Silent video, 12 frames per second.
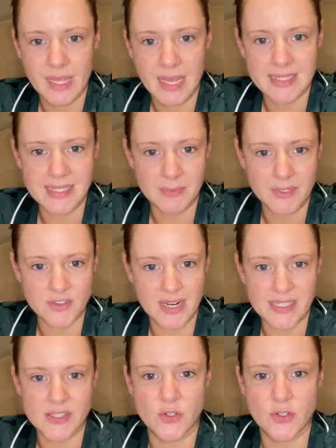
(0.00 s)
Has anyone
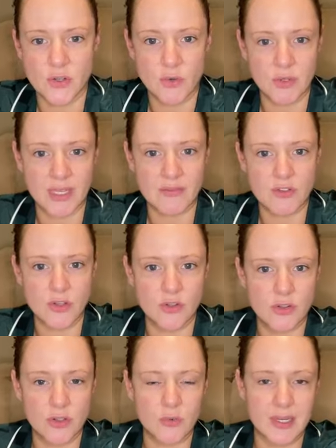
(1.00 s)
tried to sue you or give
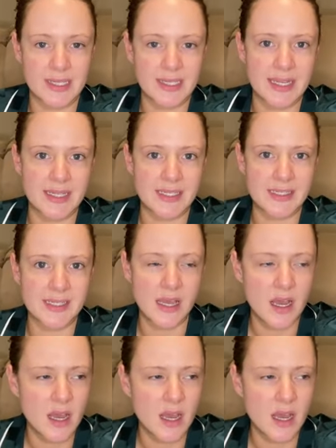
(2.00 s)
you lawyer letters?